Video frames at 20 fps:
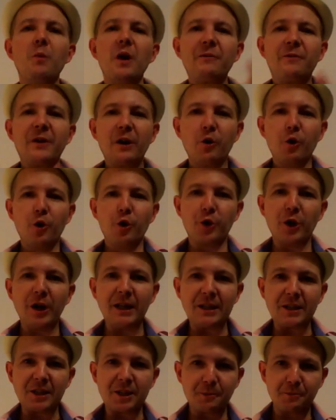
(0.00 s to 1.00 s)
my fellow
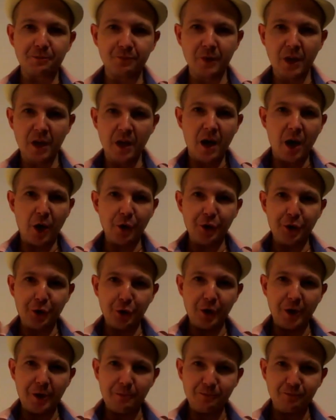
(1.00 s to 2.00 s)
Earthlings, how are you
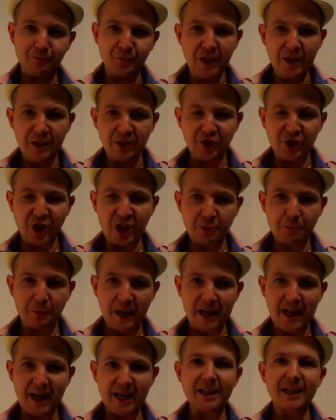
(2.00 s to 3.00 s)
doing? It's Jesse
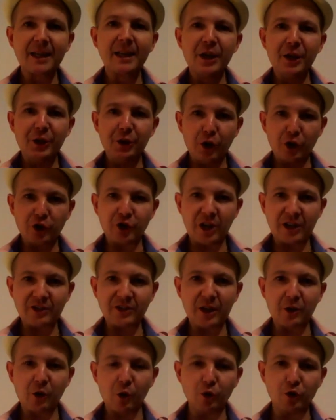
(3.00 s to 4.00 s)
Beyers, your Luxury
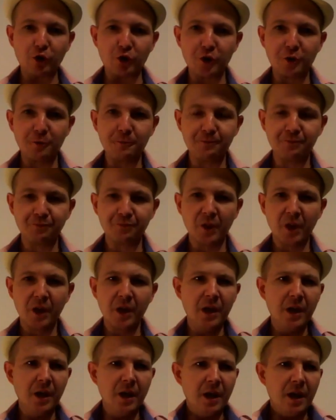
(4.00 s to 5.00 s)
Lifestyle Coach.
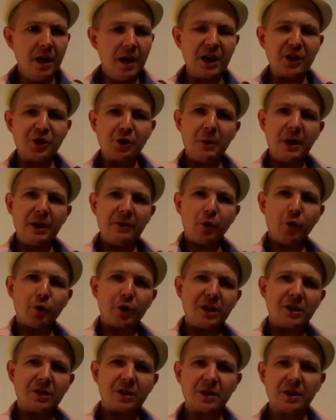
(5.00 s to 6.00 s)
As you may have
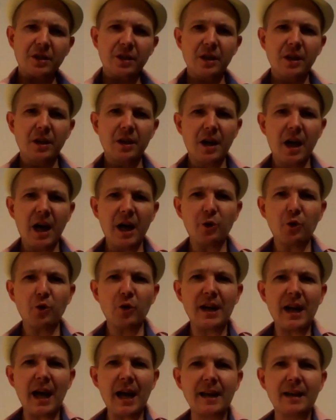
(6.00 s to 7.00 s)
noticed, I
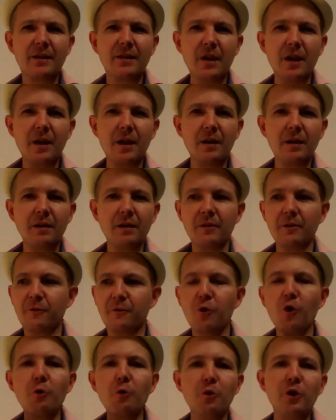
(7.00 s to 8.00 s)
don't like the
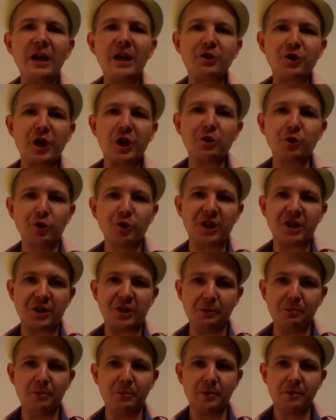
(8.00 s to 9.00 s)
formal educational
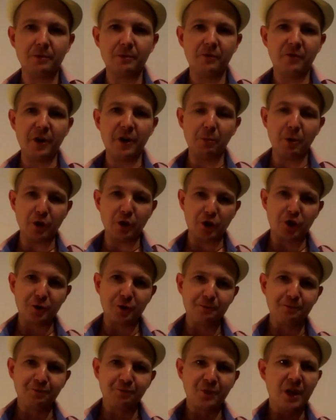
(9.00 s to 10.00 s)
system very
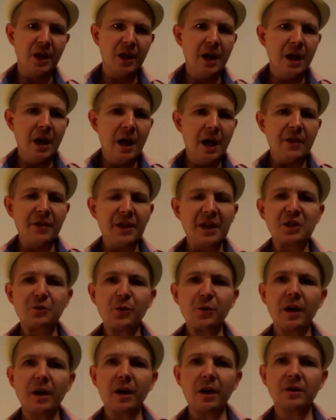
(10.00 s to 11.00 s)
much. And that
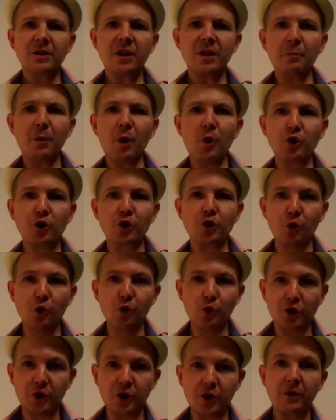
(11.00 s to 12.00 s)
is why I started my own
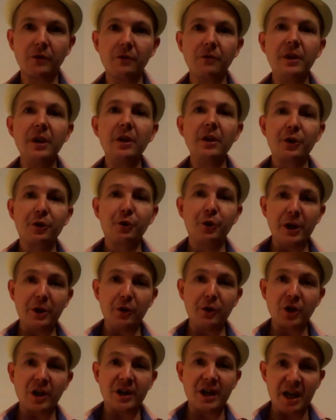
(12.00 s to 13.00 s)
school via the
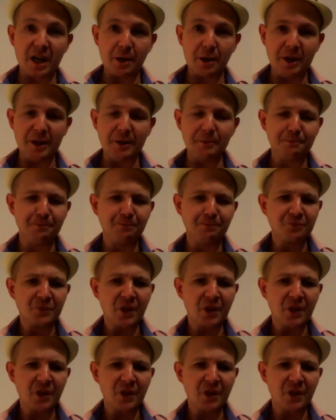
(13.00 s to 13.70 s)
Creators Academy.